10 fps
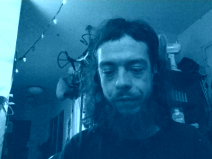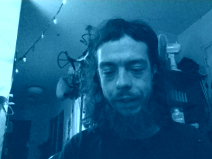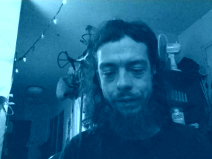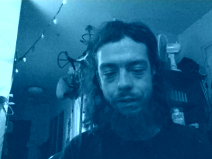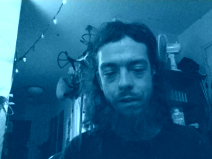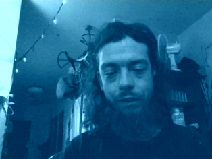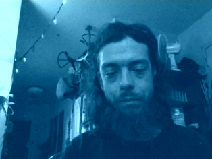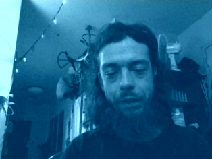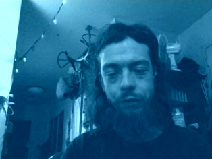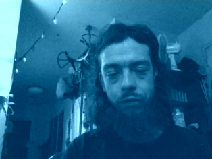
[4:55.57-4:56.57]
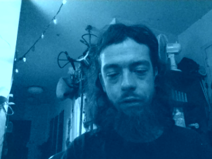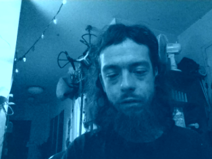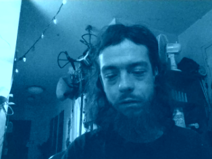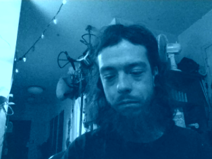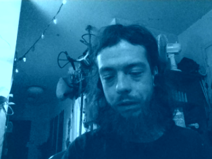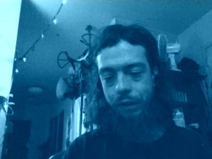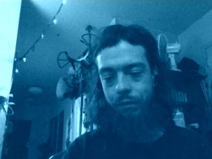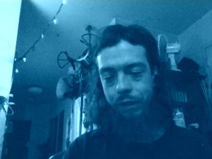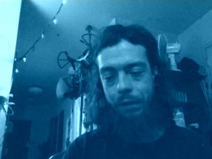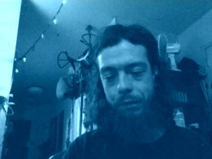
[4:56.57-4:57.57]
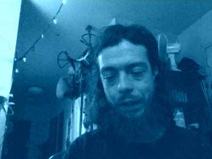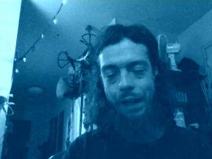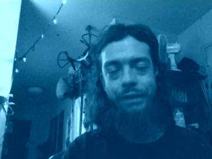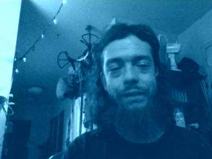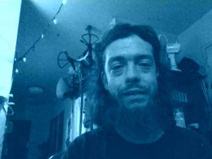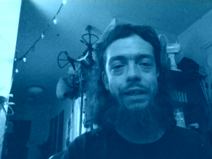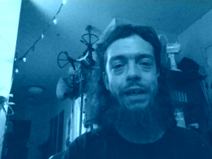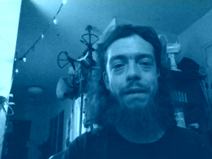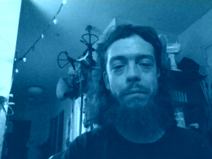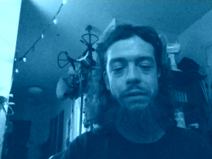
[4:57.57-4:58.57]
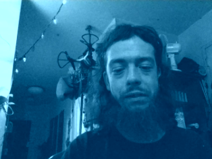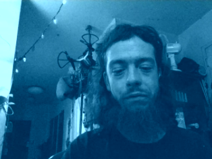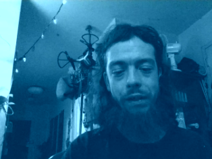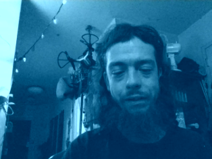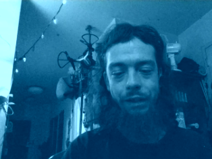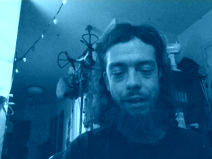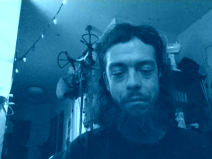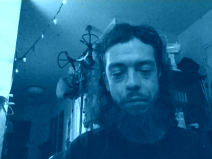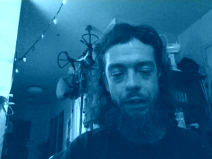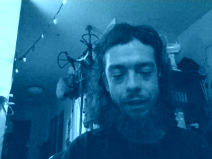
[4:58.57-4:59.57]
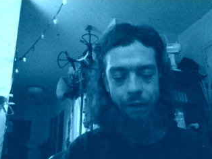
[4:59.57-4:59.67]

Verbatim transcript: It's called the Metro, but whatever. STM is the transit company.